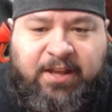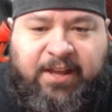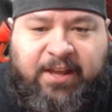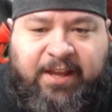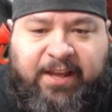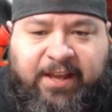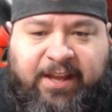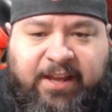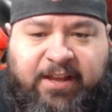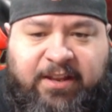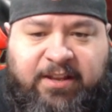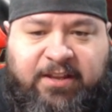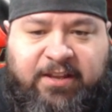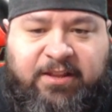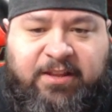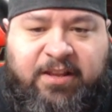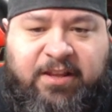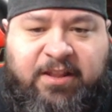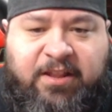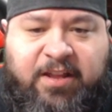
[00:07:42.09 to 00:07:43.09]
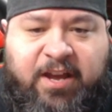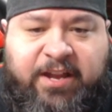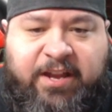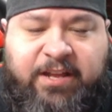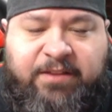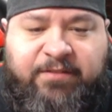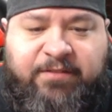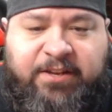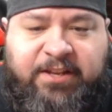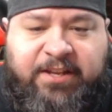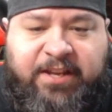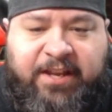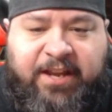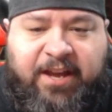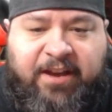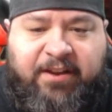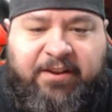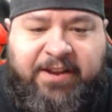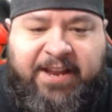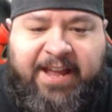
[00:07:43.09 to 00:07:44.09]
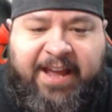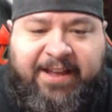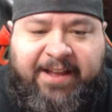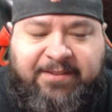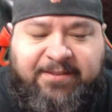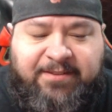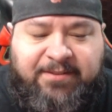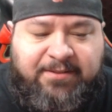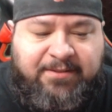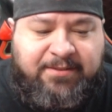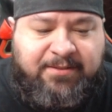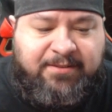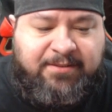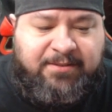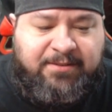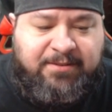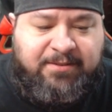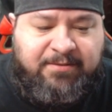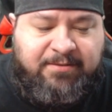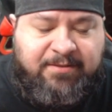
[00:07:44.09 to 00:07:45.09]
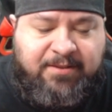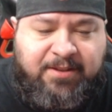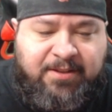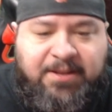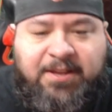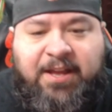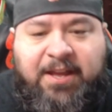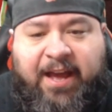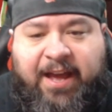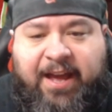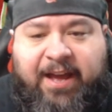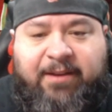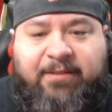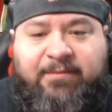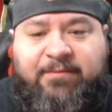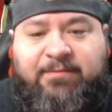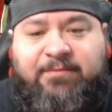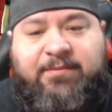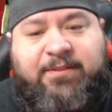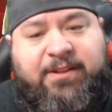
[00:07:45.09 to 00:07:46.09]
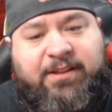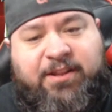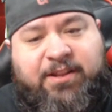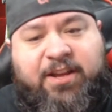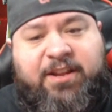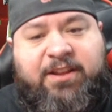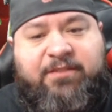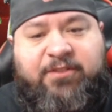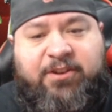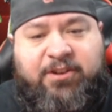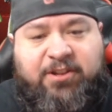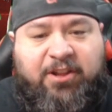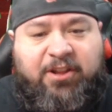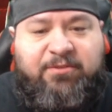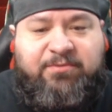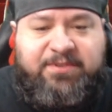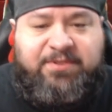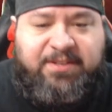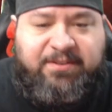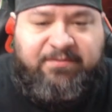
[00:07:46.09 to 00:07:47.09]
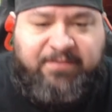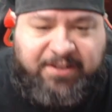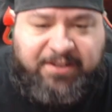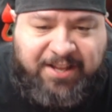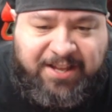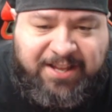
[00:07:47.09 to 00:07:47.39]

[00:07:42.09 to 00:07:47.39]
And he did not even kick out of that. Uh, and not even close even.